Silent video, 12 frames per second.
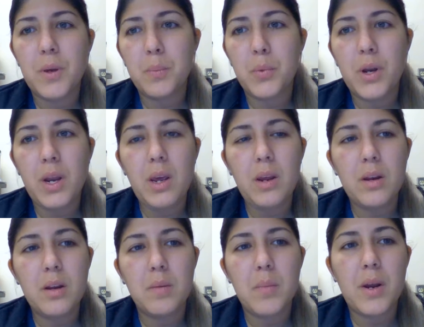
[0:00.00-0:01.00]
8.8,
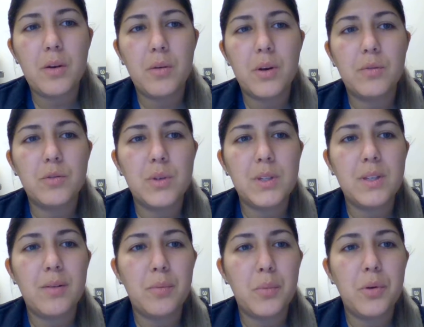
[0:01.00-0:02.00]
hematocrit of
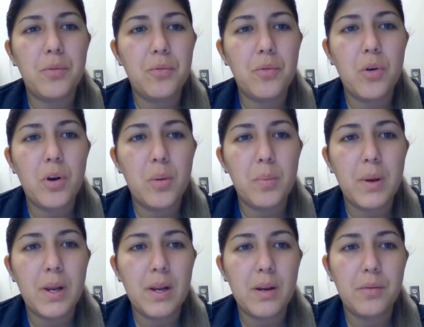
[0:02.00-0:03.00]
27.4,
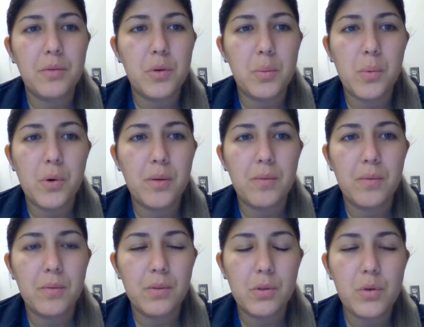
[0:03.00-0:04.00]
platelet of
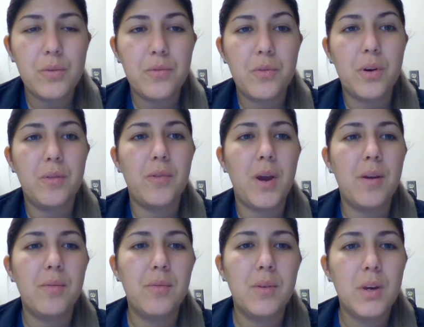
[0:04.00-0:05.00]

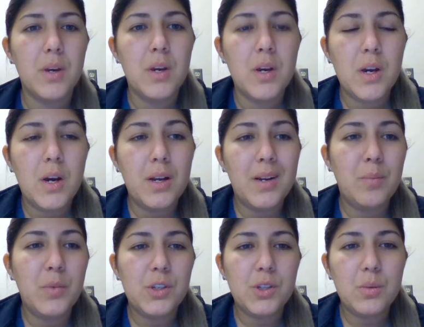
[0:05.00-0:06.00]
345. On
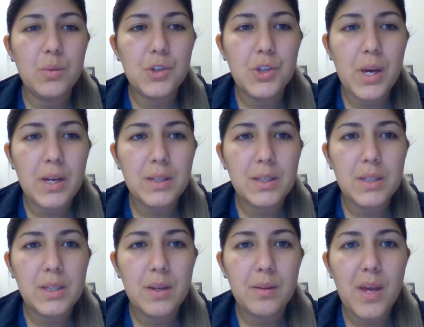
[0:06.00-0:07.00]
admission, when she had a
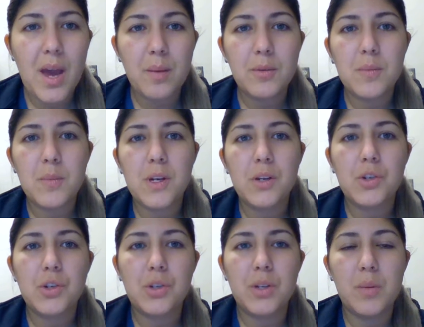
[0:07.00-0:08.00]
CT of the abdomen,
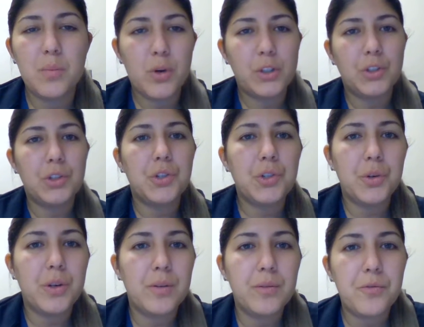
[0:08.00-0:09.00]
the impression
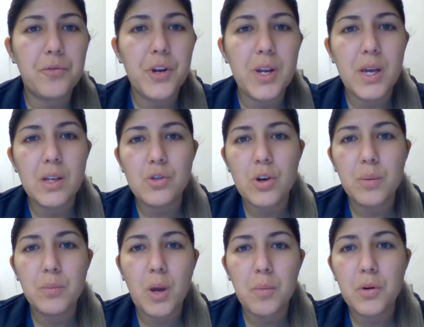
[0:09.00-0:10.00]
showed a free
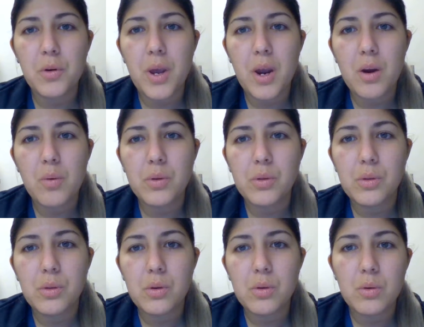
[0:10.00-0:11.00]
intra-abdominal air with
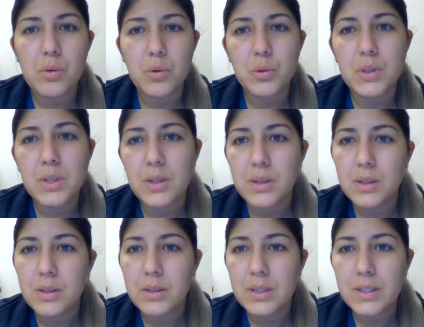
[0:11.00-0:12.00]
grossly
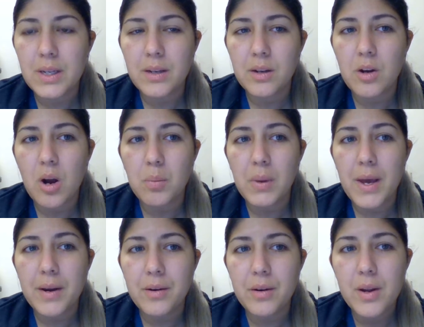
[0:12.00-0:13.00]
distended
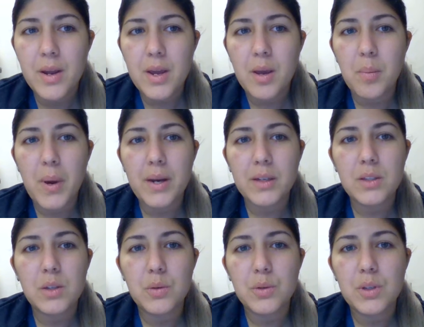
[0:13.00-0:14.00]
gallbladder, hepatic
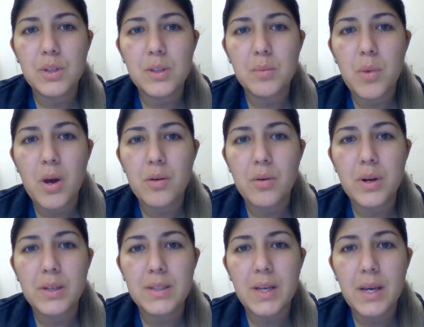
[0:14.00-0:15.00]
stenosis, and moderate
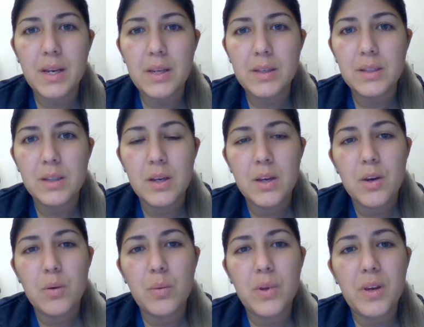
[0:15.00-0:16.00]
ascites,
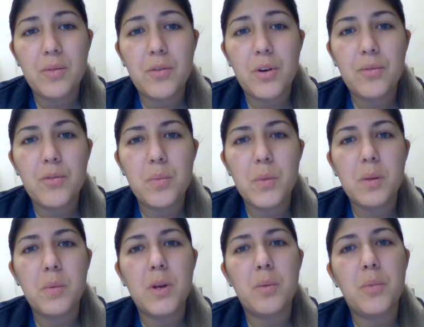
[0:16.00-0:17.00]
with a 44
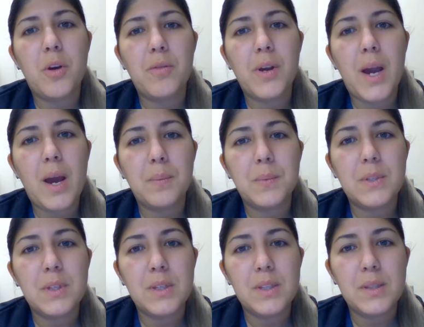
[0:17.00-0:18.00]
millimeter pelvic
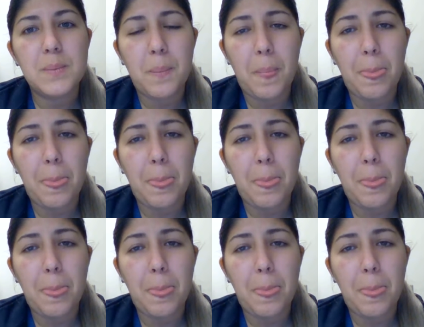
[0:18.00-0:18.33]
abscess,